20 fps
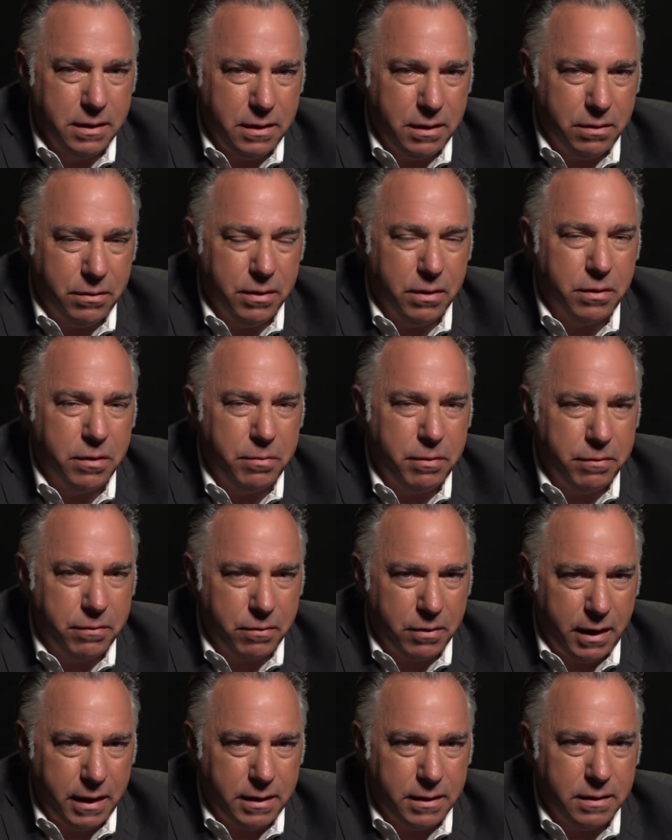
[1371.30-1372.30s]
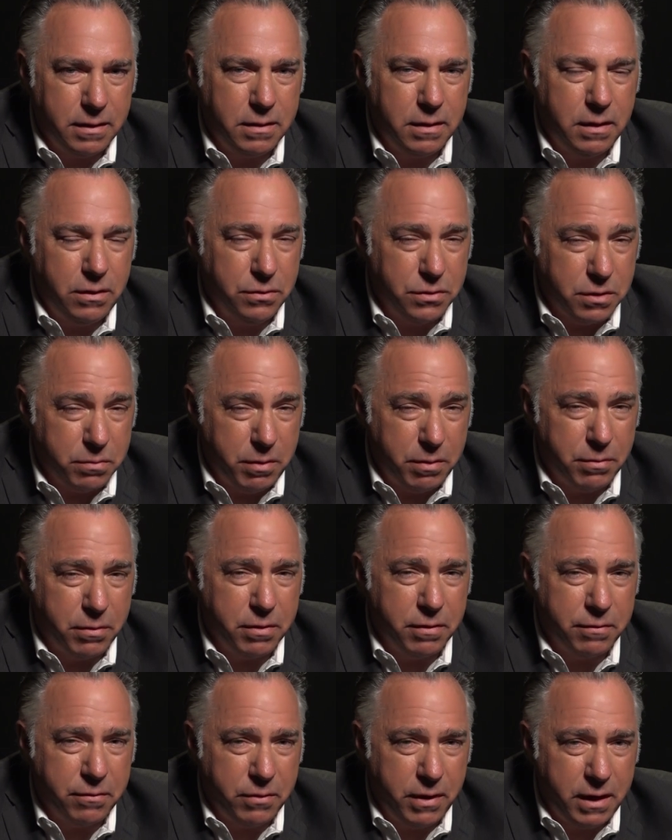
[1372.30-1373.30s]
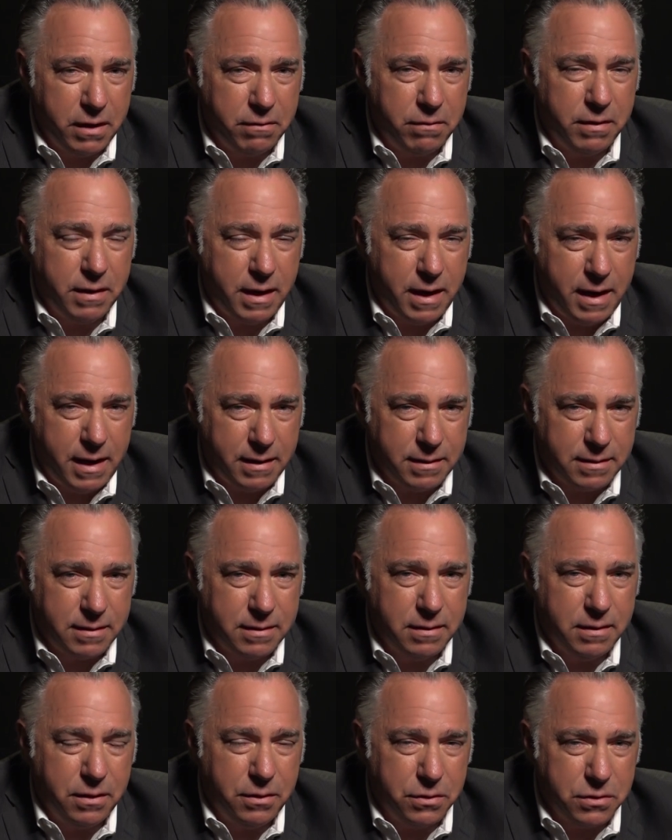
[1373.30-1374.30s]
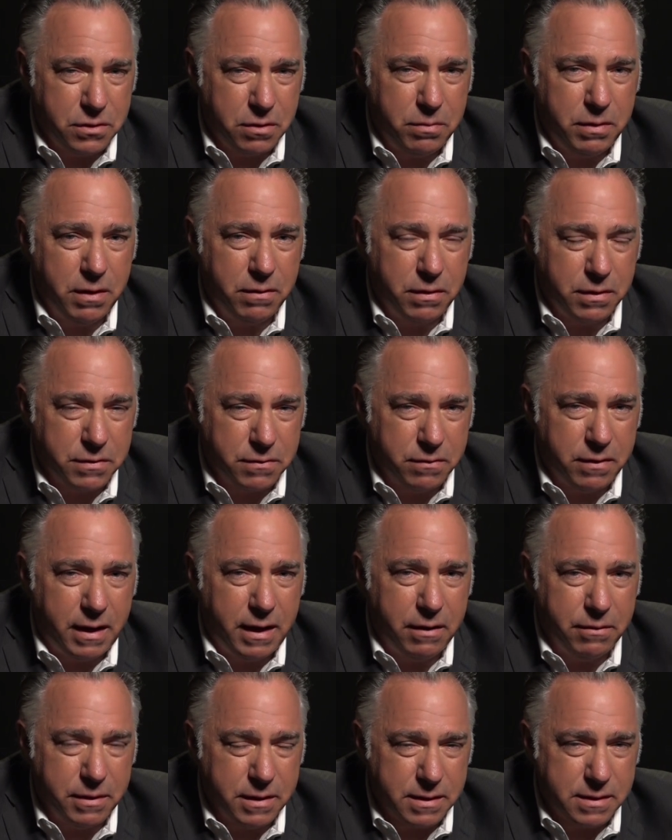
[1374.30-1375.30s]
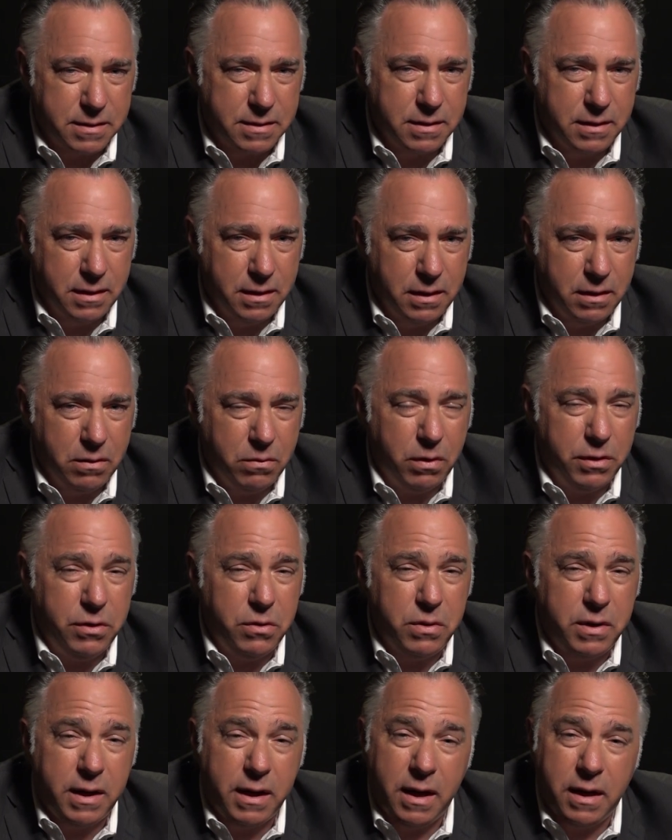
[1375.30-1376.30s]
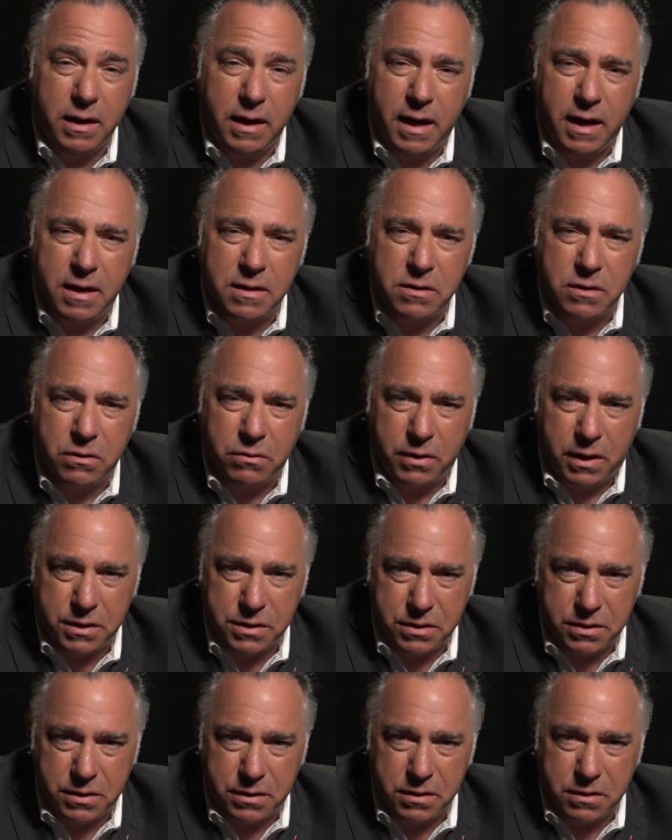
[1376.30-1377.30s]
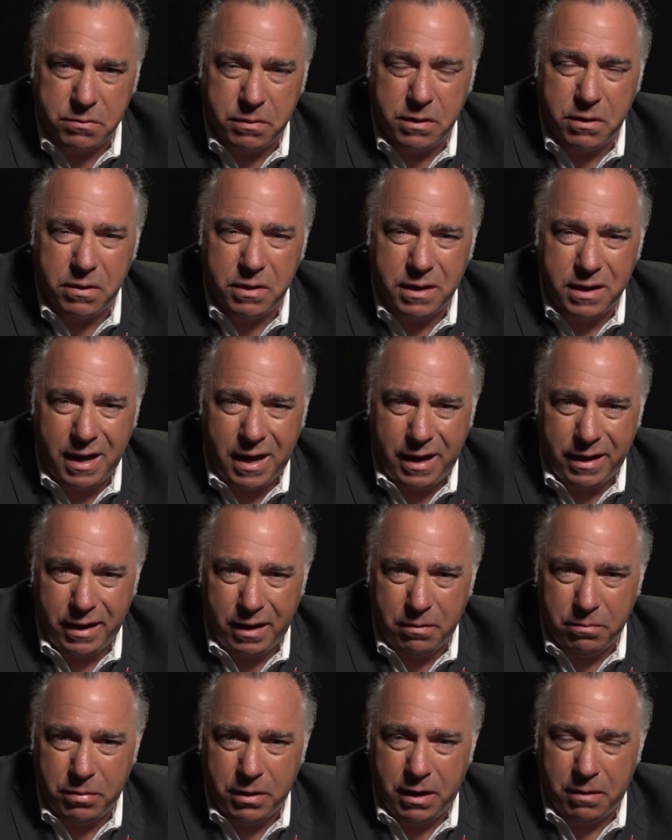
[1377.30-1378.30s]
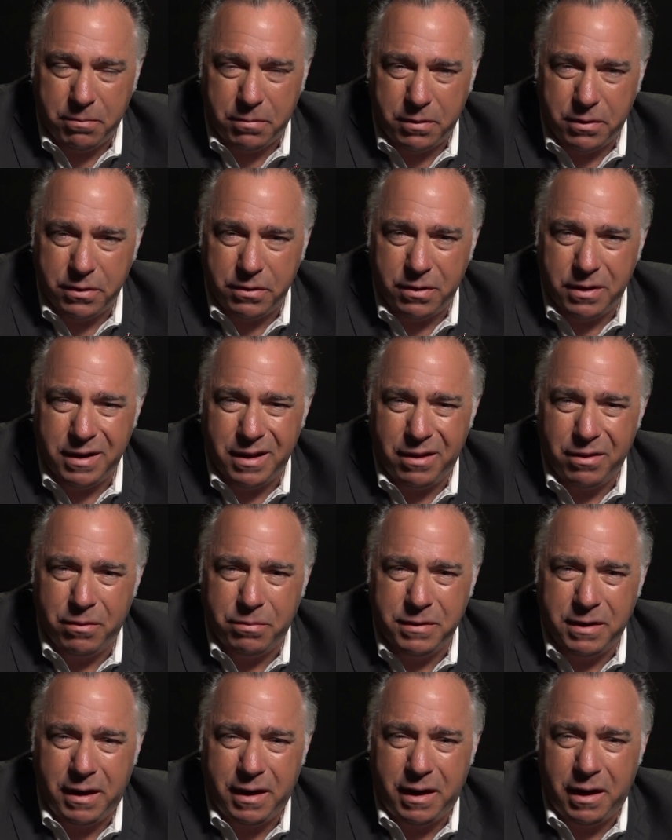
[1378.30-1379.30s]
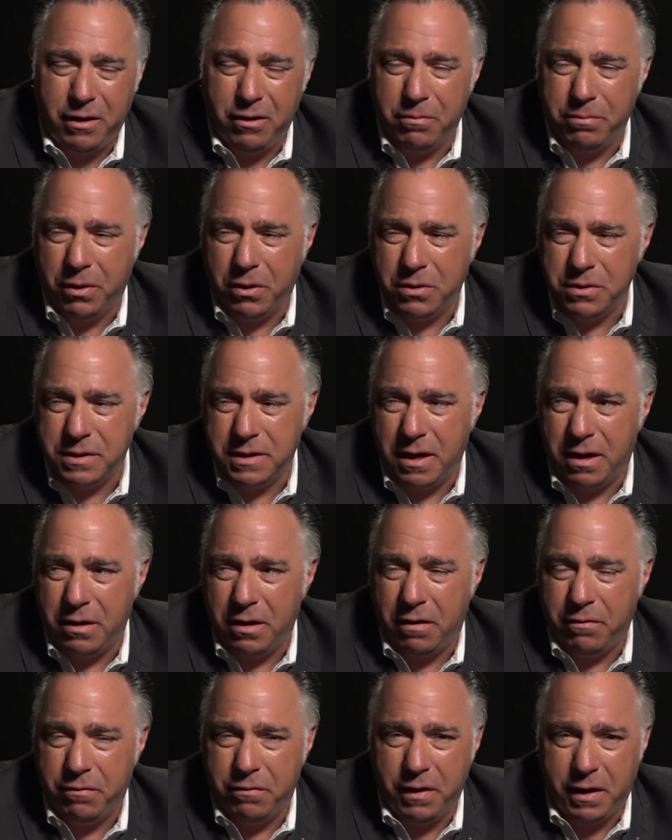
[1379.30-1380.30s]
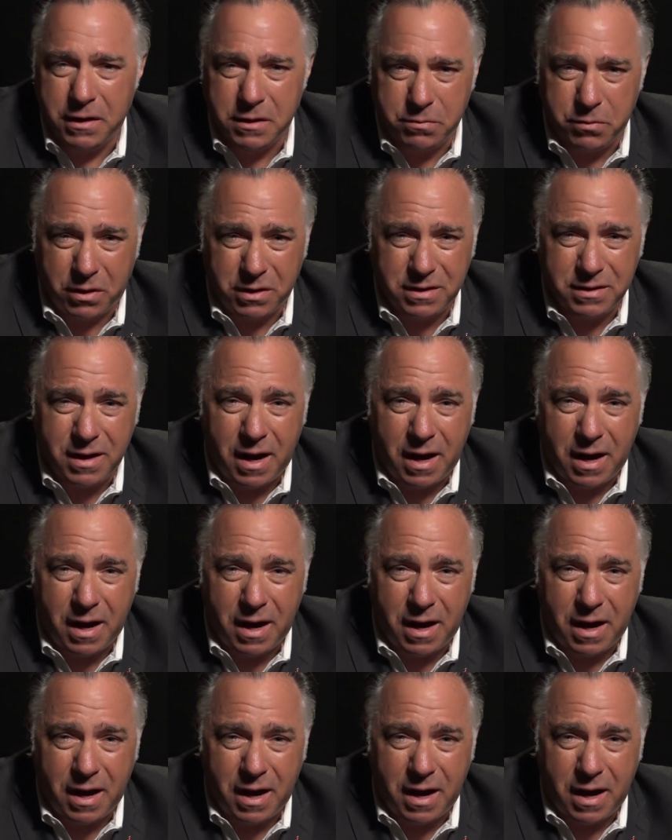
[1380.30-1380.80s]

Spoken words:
You know to be frightened. You should be more afraid of that than you should be of this virus. When you can't ask questions, when they're gagging people, they're taking your post down off Facebook.